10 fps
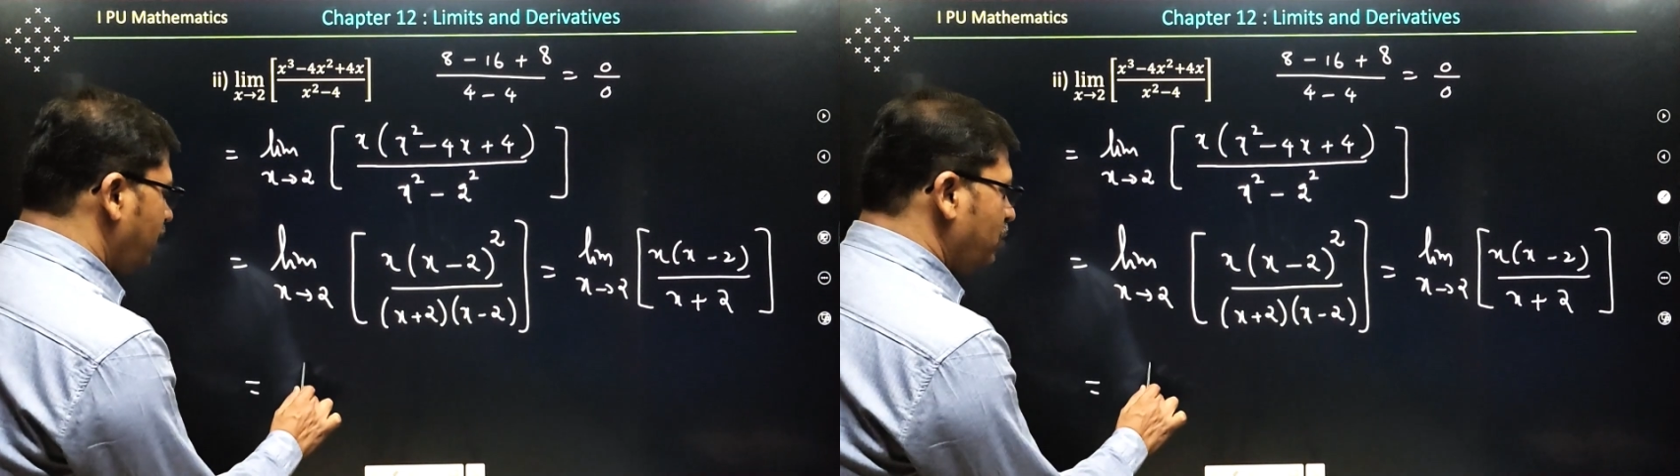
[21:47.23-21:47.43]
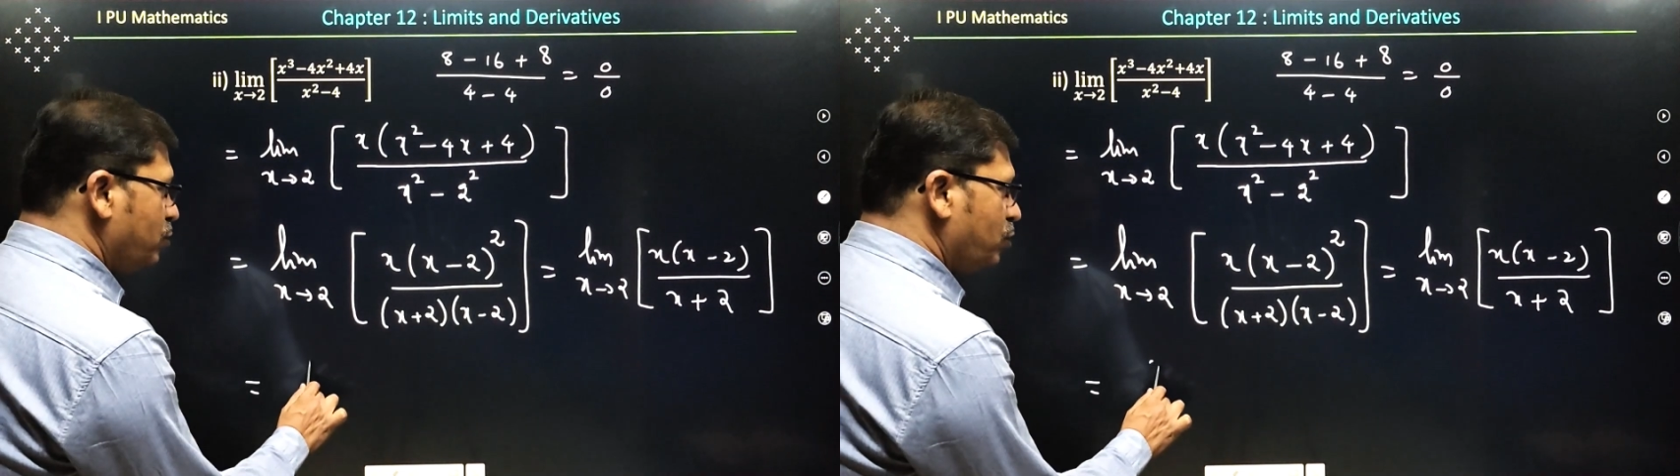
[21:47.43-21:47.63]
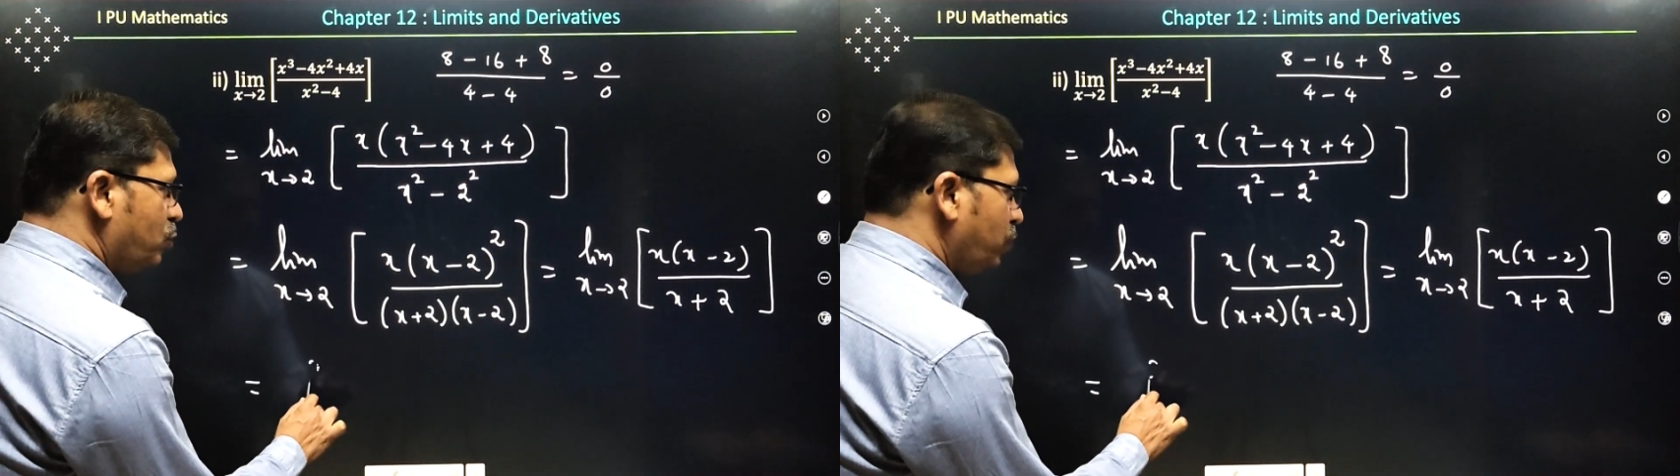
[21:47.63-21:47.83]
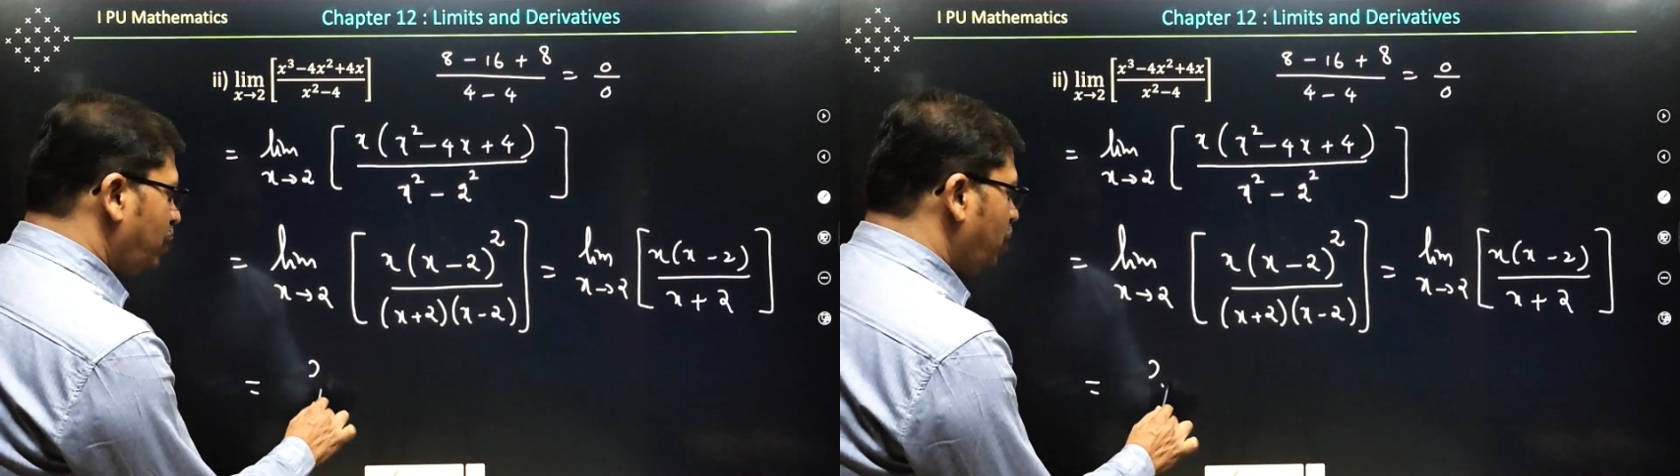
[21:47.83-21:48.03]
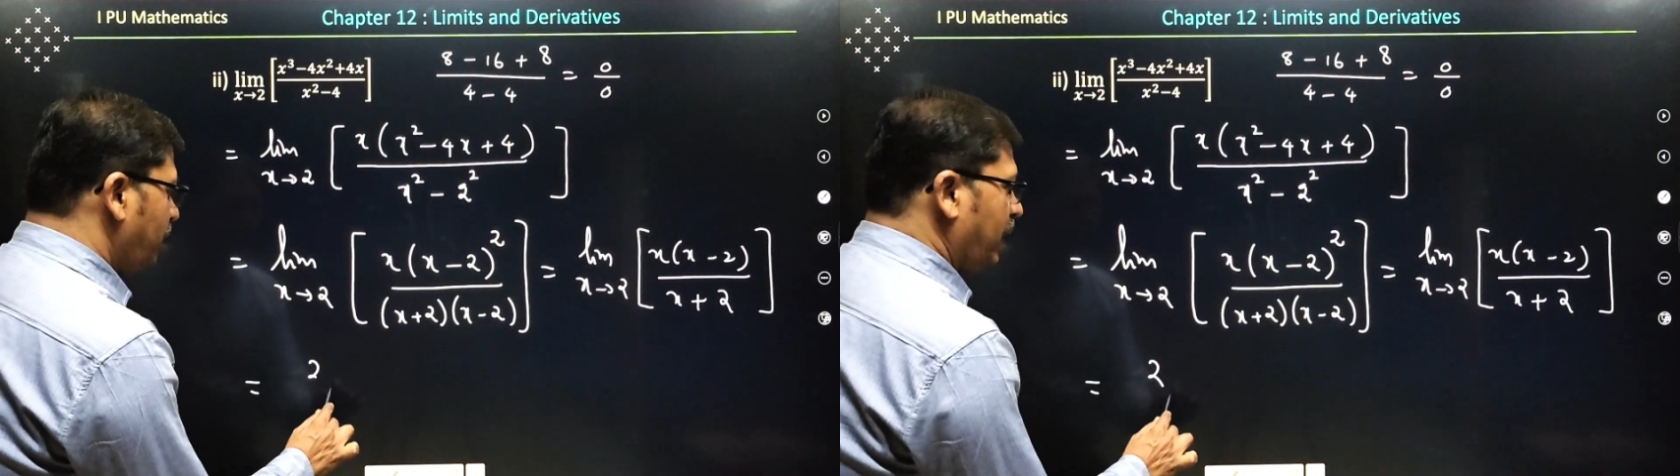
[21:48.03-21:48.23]
So 2
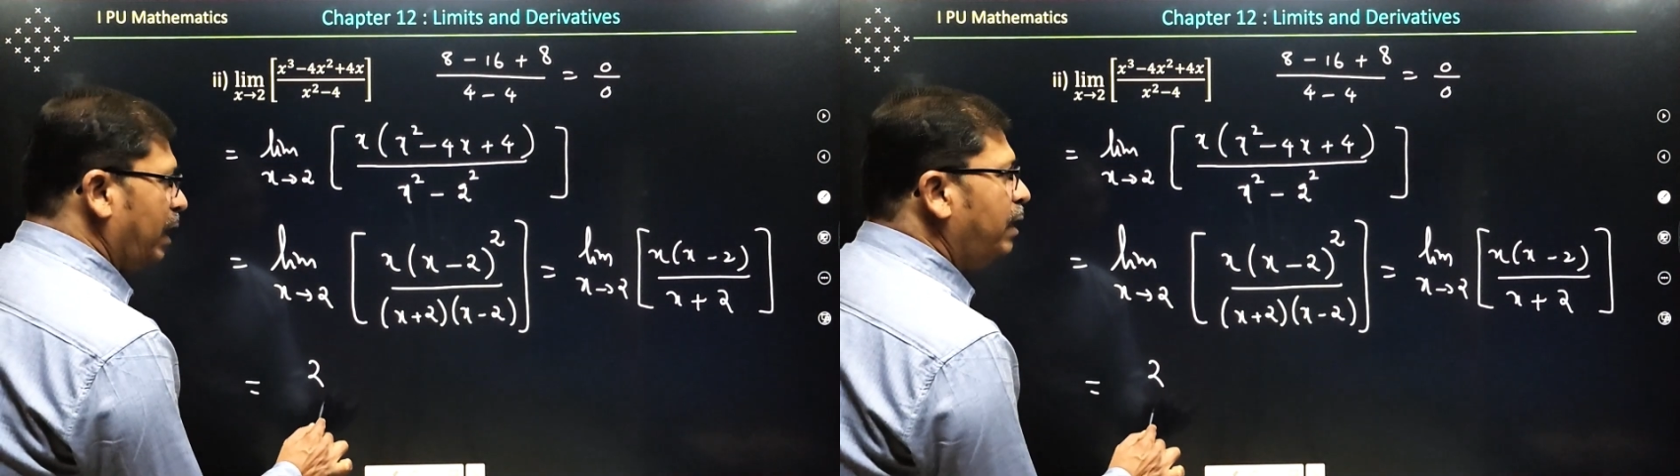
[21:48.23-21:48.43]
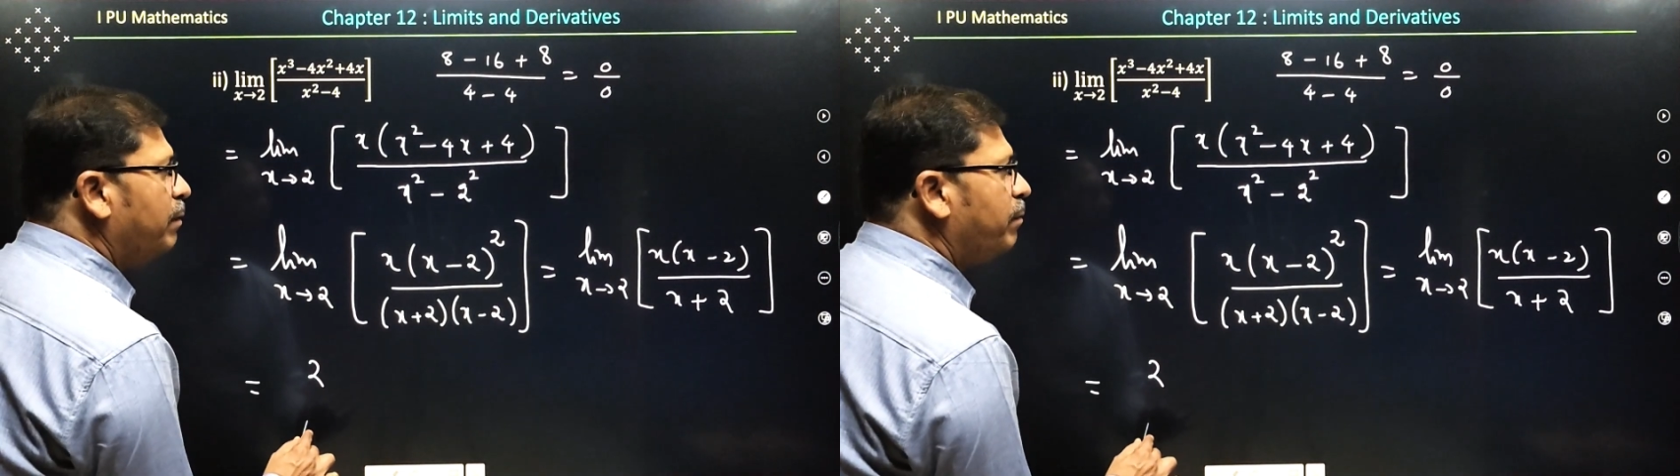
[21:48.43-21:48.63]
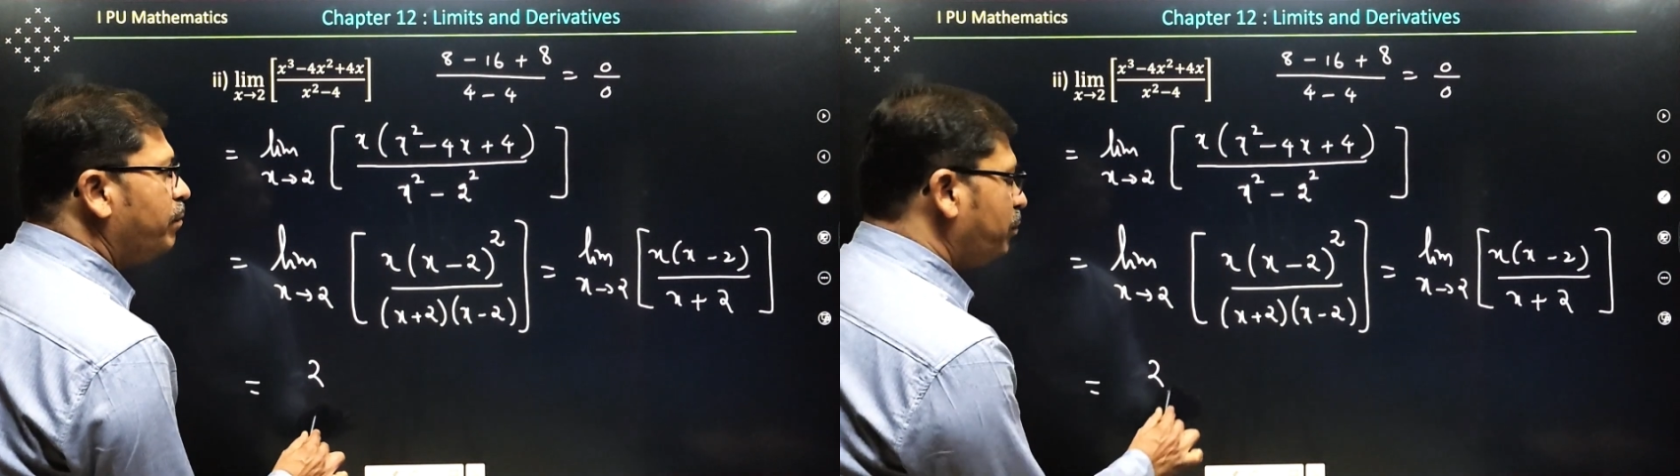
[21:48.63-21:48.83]
into bracket